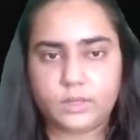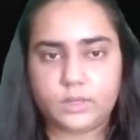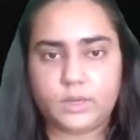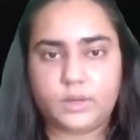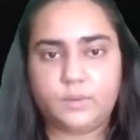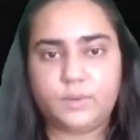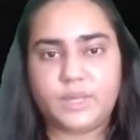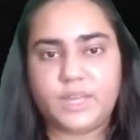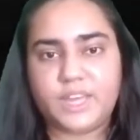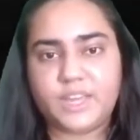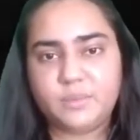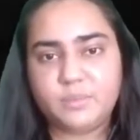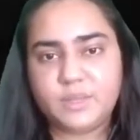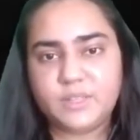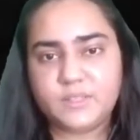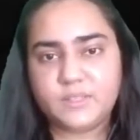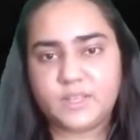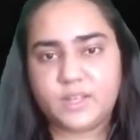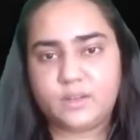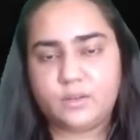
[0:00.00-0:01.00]
Now,
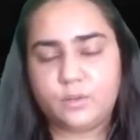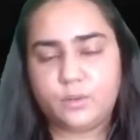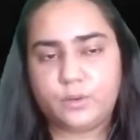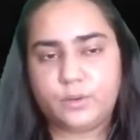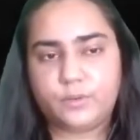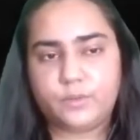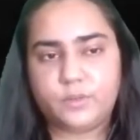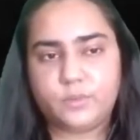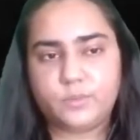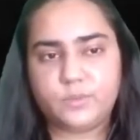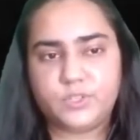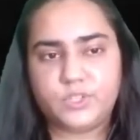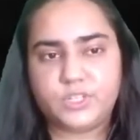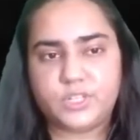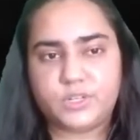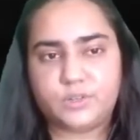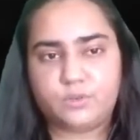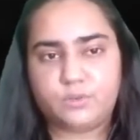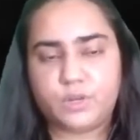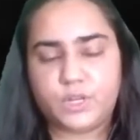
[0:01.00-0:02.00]
k-means algorithms
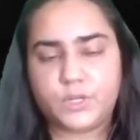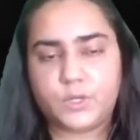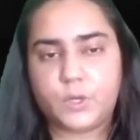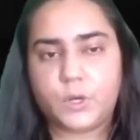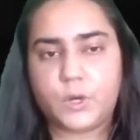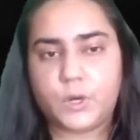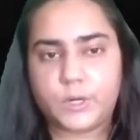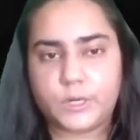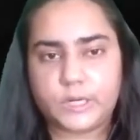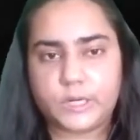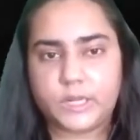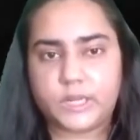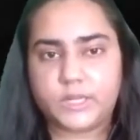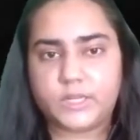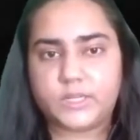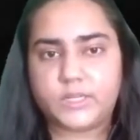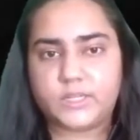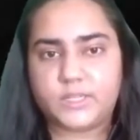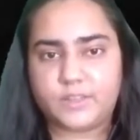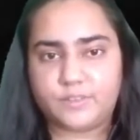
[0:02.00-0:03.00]
generate
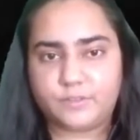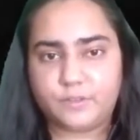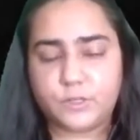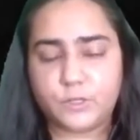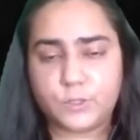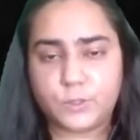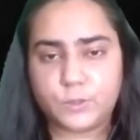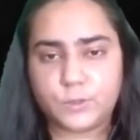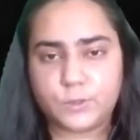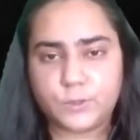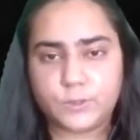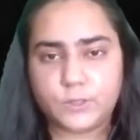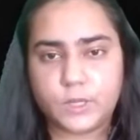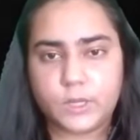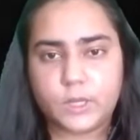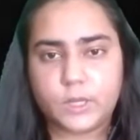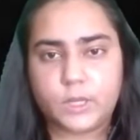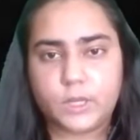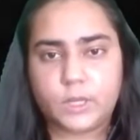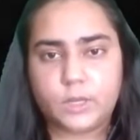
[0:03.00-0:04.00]
hard-lined definitions
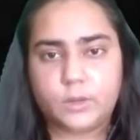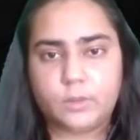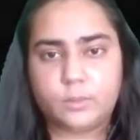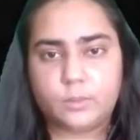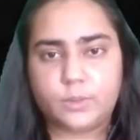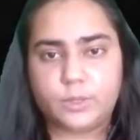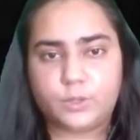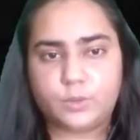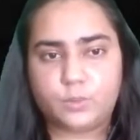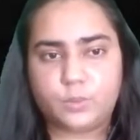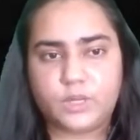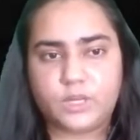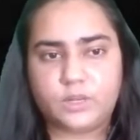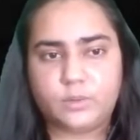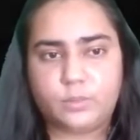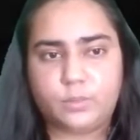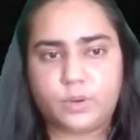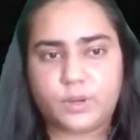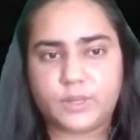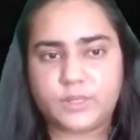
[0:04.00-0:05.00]

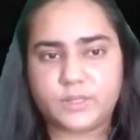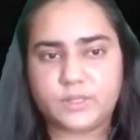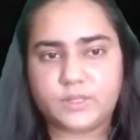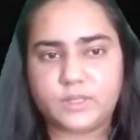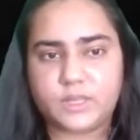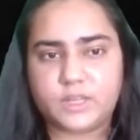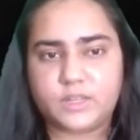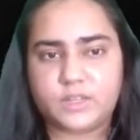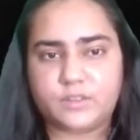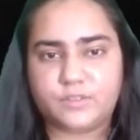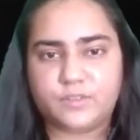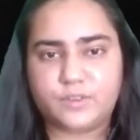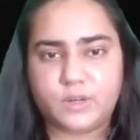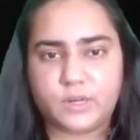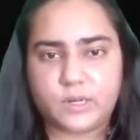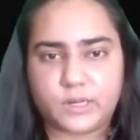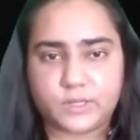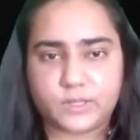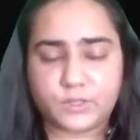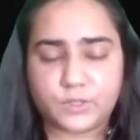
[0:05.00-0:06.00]
between points in
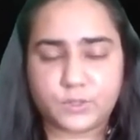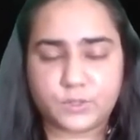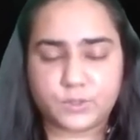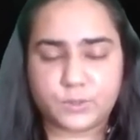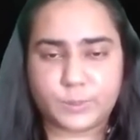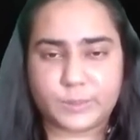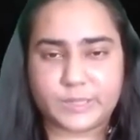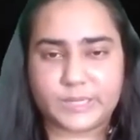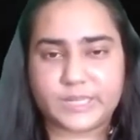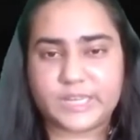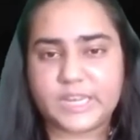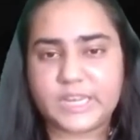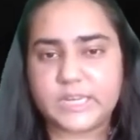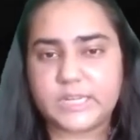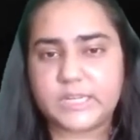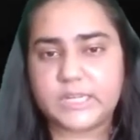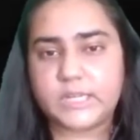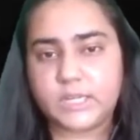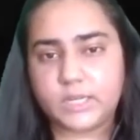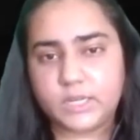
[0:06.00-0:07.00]
different clusters, but
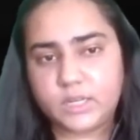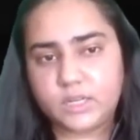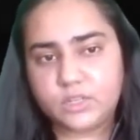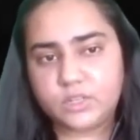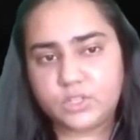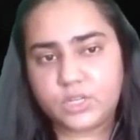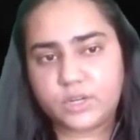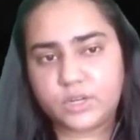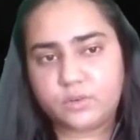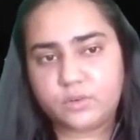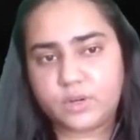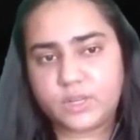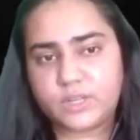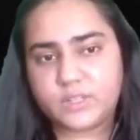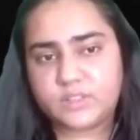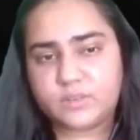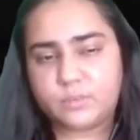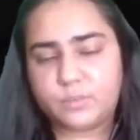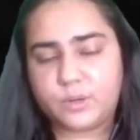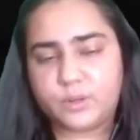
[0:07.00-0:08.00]
KDE
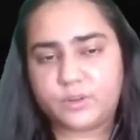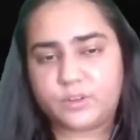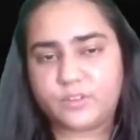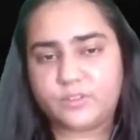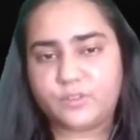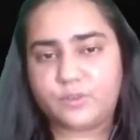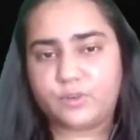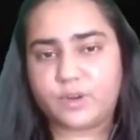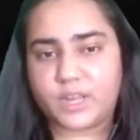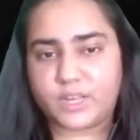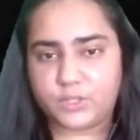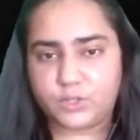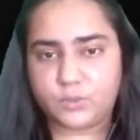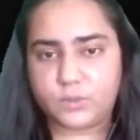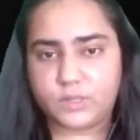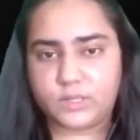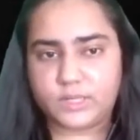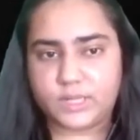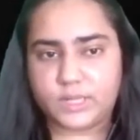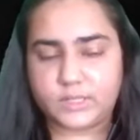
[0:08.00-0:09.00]
generates a plot of
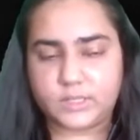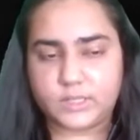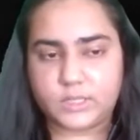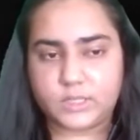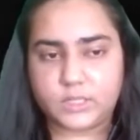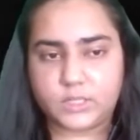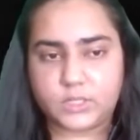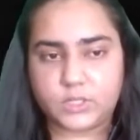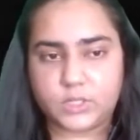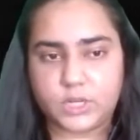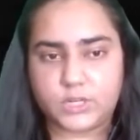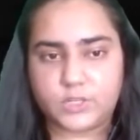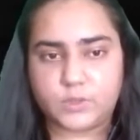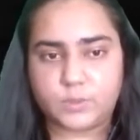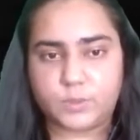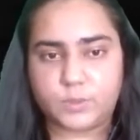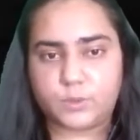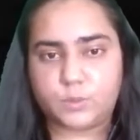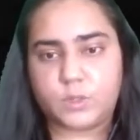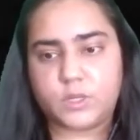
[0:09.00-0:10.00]
gradual density
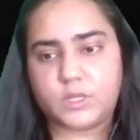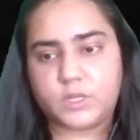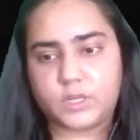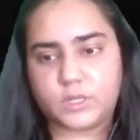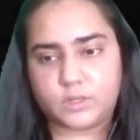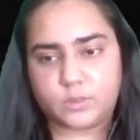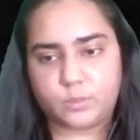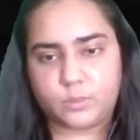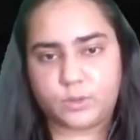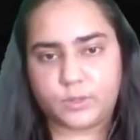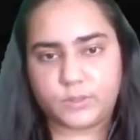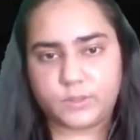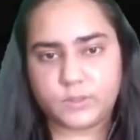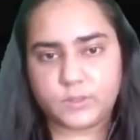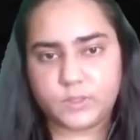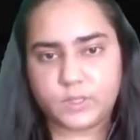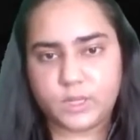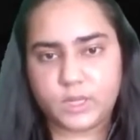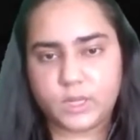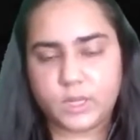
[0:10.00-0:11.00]
change between data
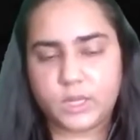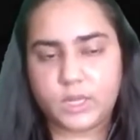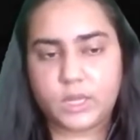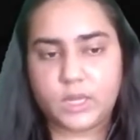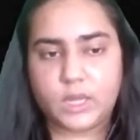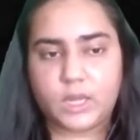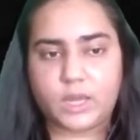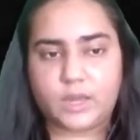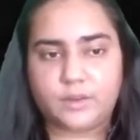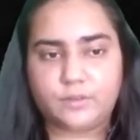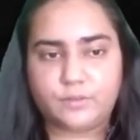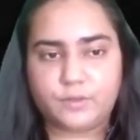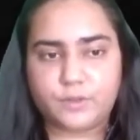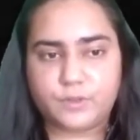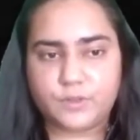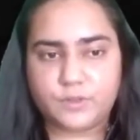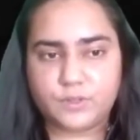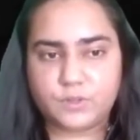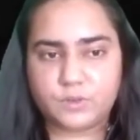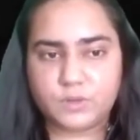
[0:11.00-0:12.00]
points. And
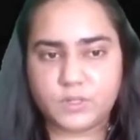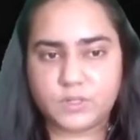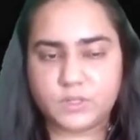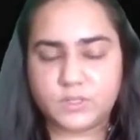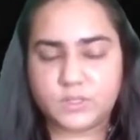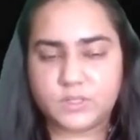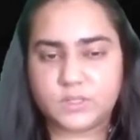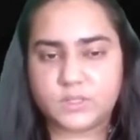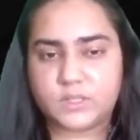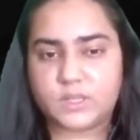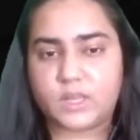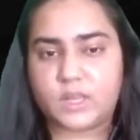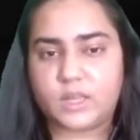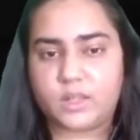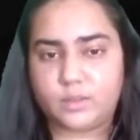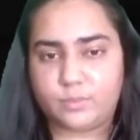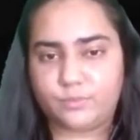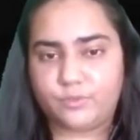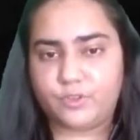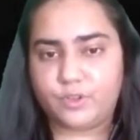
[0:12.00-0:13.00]
for this reason, it's a
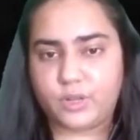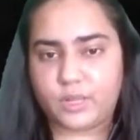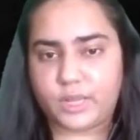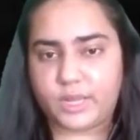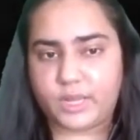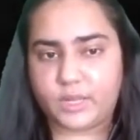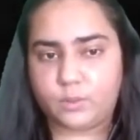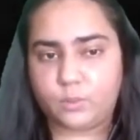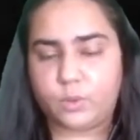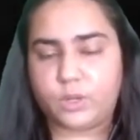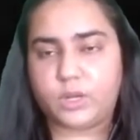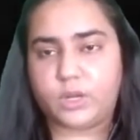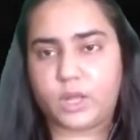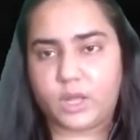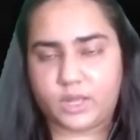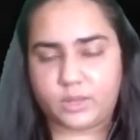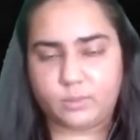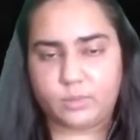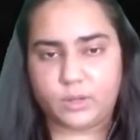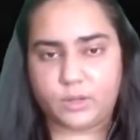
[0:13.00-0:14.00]
helpful aid when
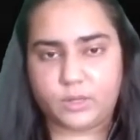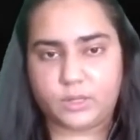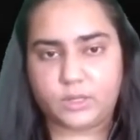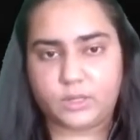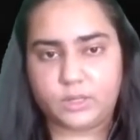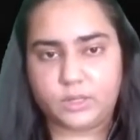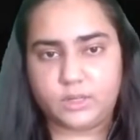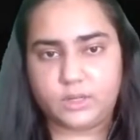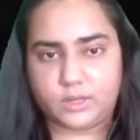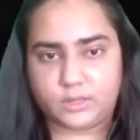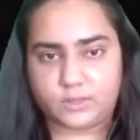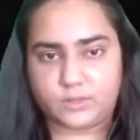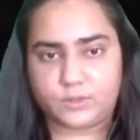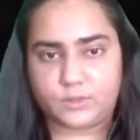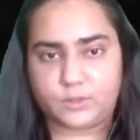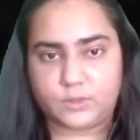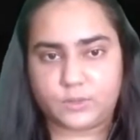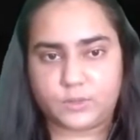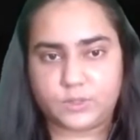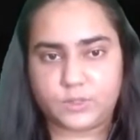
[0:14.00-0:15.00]
eyeballing
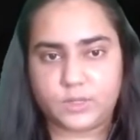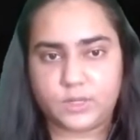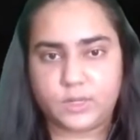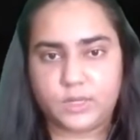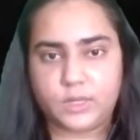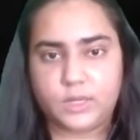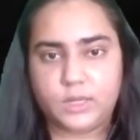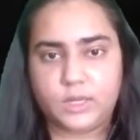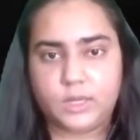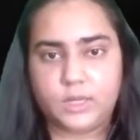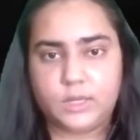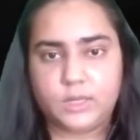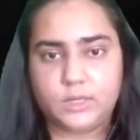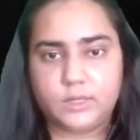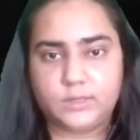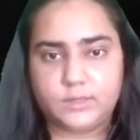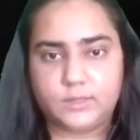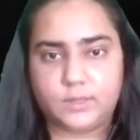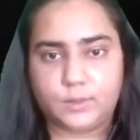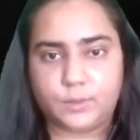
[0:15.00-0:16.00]
clusters.
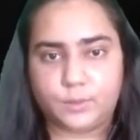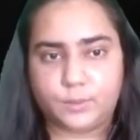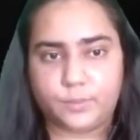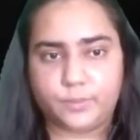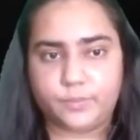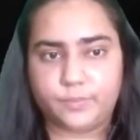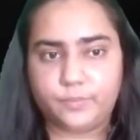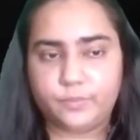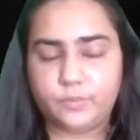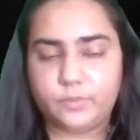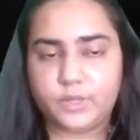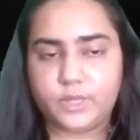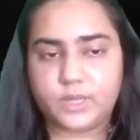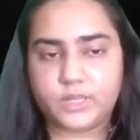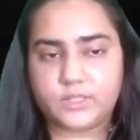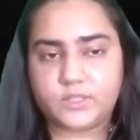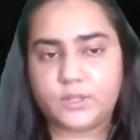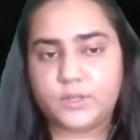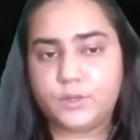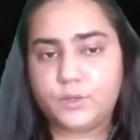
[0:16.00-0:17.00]
So
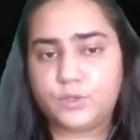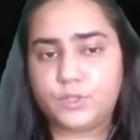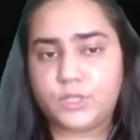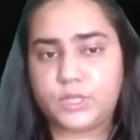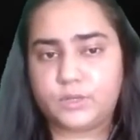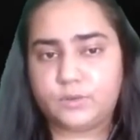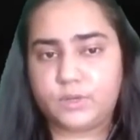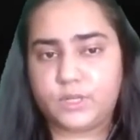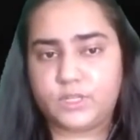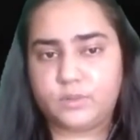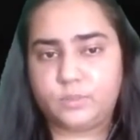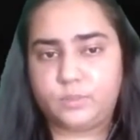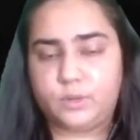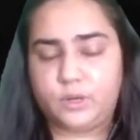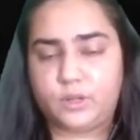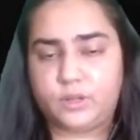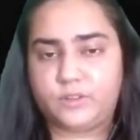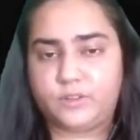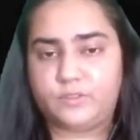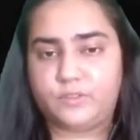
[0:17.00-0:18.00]
it's going to generate a
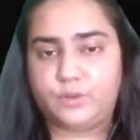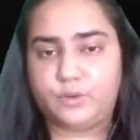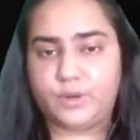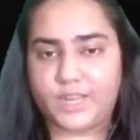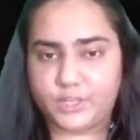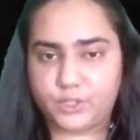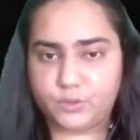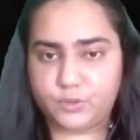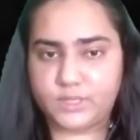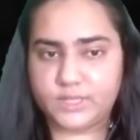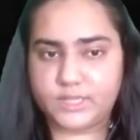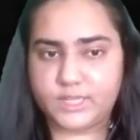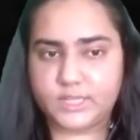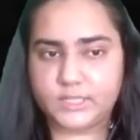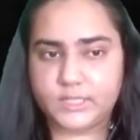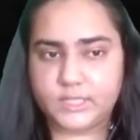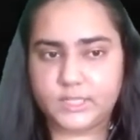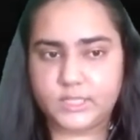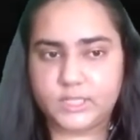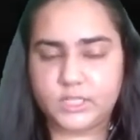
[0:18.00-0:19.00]
plot of gradual
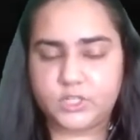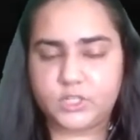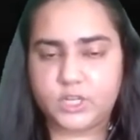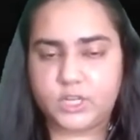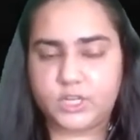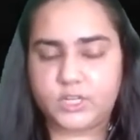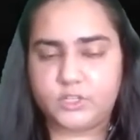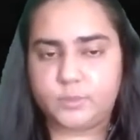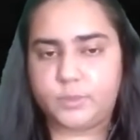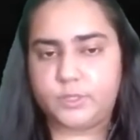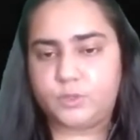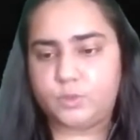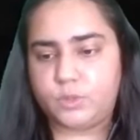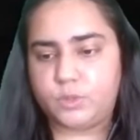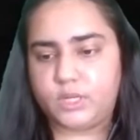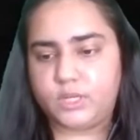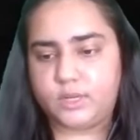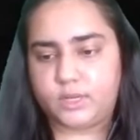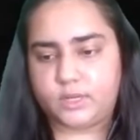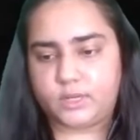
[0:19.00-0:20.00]
density change
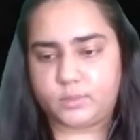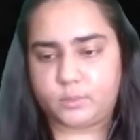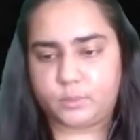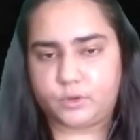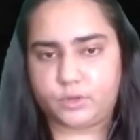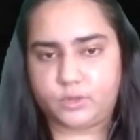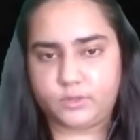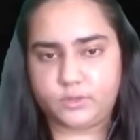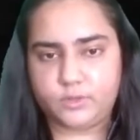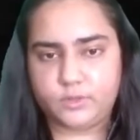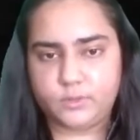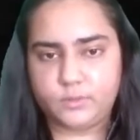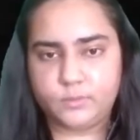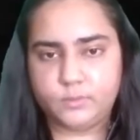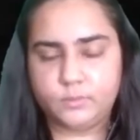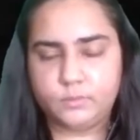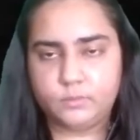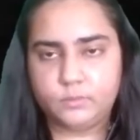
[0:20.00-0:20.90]
between data points.